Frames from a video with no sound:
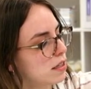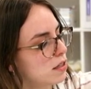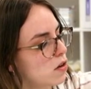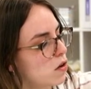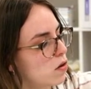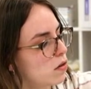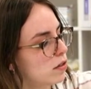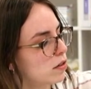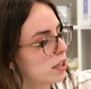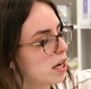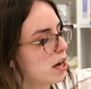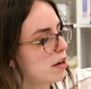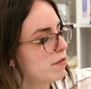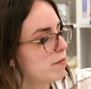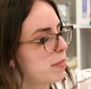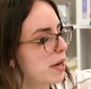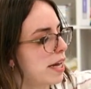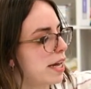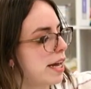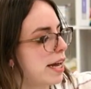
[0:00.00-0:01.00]
Only off
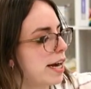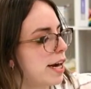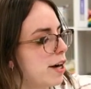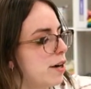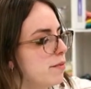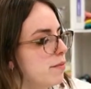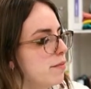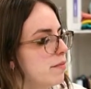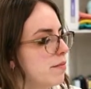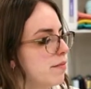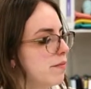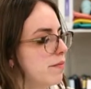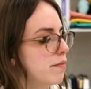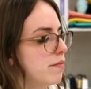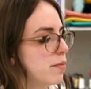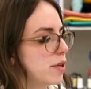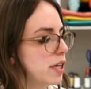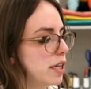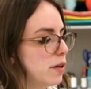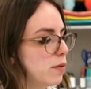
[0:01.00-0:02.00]
by a hair,
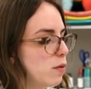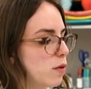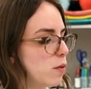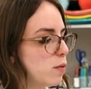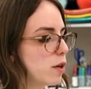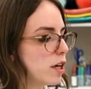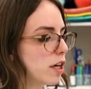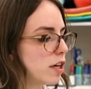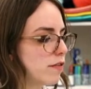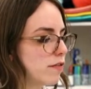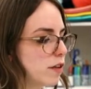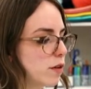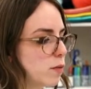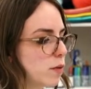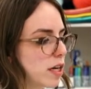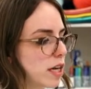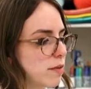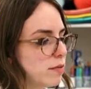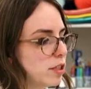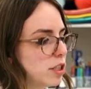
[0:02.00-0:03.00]
but it will work for
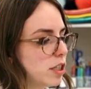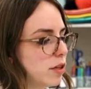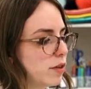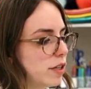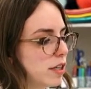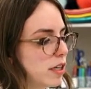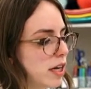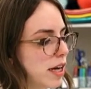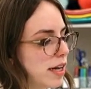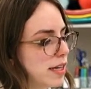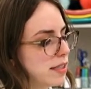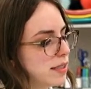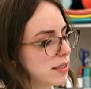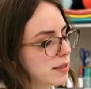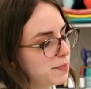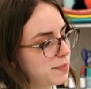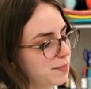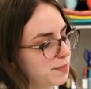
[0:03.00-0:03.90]
what I'm showing you guys.